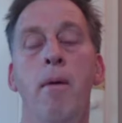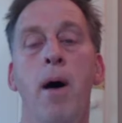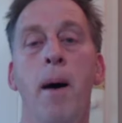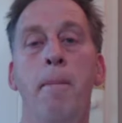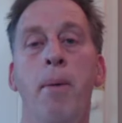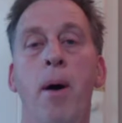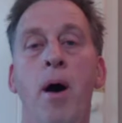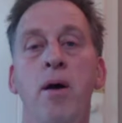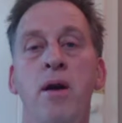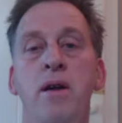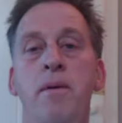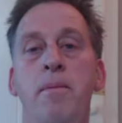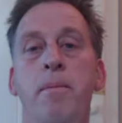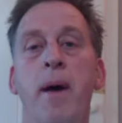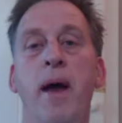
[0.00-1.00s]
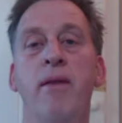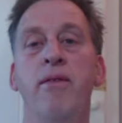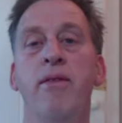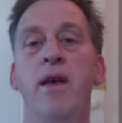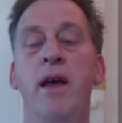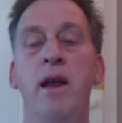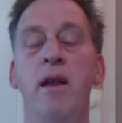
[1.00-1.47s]
opponent back
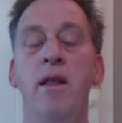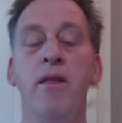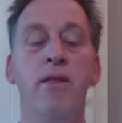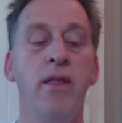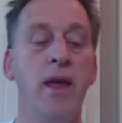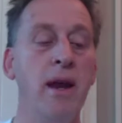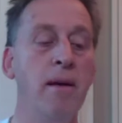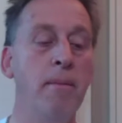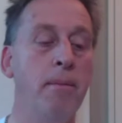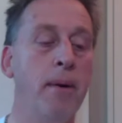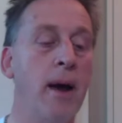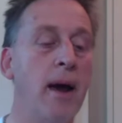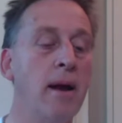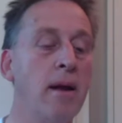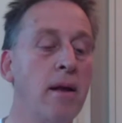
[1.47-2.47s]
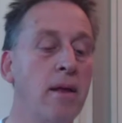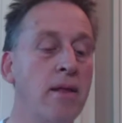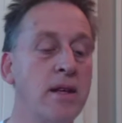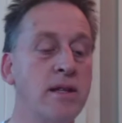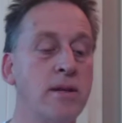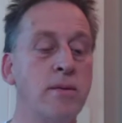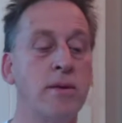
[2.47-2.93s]
then played,
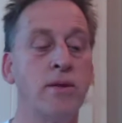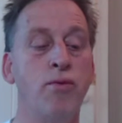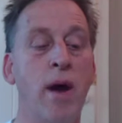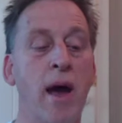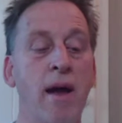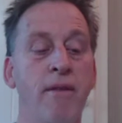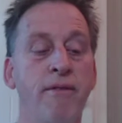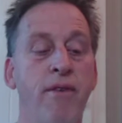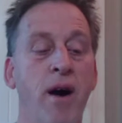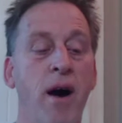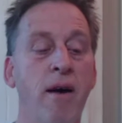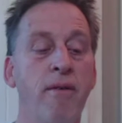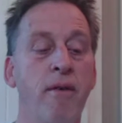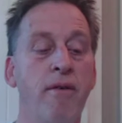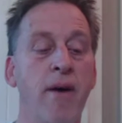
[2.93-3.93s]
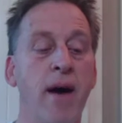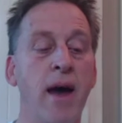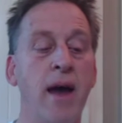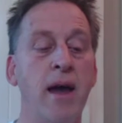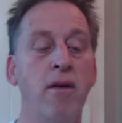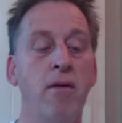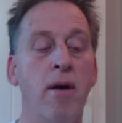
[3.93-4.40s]
this was round 5 of
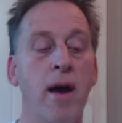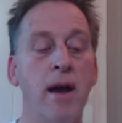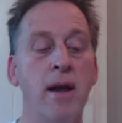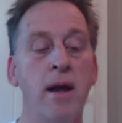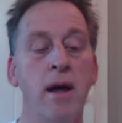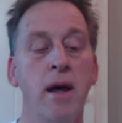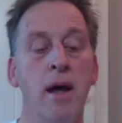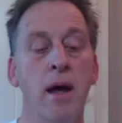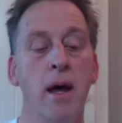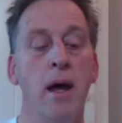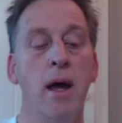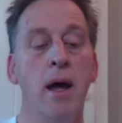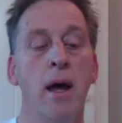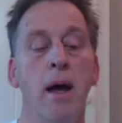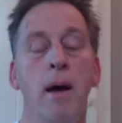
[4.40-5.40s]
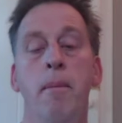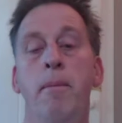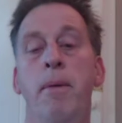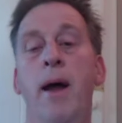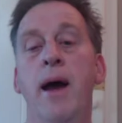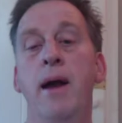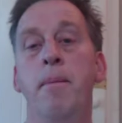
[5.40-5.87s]
A grade,
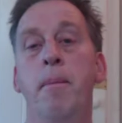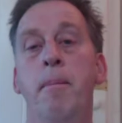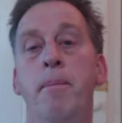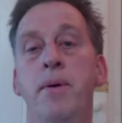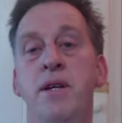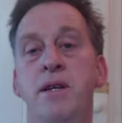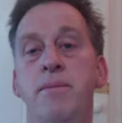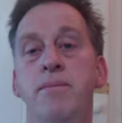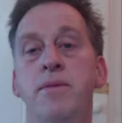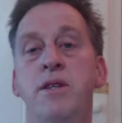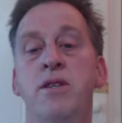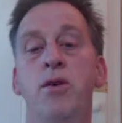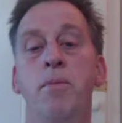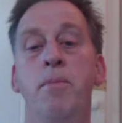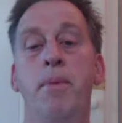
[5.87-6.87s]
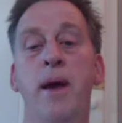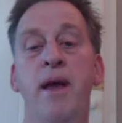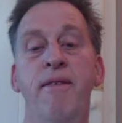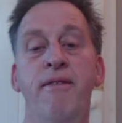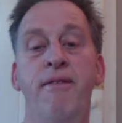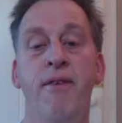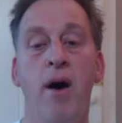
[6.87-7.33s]
played bishop to
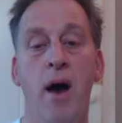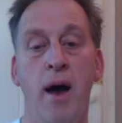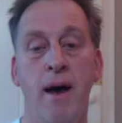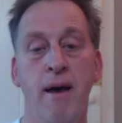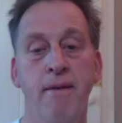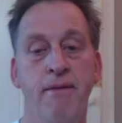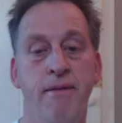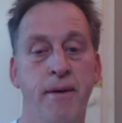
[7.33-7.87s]
b5.